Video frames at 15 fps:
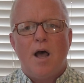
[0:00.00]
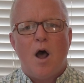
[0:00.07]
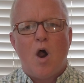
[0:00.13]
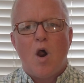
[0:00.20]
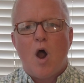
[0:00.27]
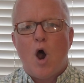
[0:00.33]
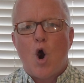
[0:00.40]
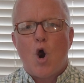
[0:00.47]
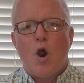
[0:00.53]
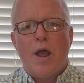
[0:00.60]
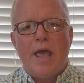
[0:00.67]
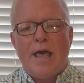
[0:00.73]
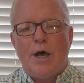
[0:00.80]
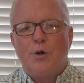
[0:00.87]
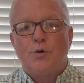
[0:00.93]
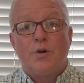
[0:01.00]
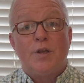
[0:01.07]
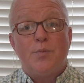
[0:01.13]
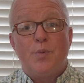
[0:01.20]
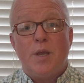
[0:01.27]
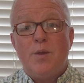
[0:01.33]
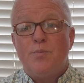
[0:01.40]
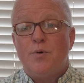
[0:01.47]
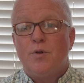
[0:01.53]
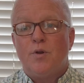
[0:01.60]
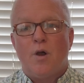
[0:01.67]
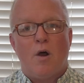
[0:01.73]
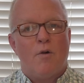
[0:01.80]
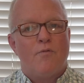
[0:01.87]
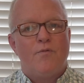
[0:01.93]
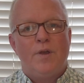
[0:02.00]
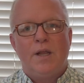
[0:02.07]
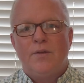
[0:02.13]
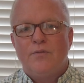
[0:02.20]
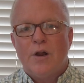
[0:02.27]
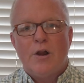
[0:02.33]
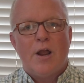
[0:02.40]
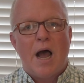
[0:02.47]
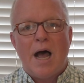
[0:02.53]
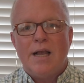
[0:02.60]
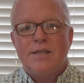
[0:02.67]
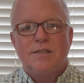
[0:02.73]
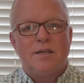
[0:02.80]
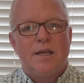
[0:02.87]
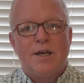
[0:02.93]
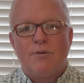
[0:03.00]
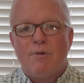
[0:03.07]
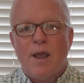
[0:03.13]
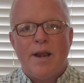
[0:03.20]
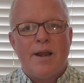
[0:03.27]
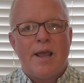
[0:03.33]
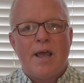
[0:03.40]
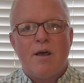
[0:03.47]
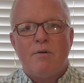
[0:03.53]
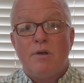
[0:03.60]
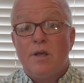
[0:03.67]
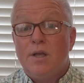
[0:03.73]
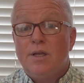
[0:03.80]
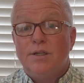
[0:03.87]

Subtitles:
Our elderly people are feeling very isolated right now.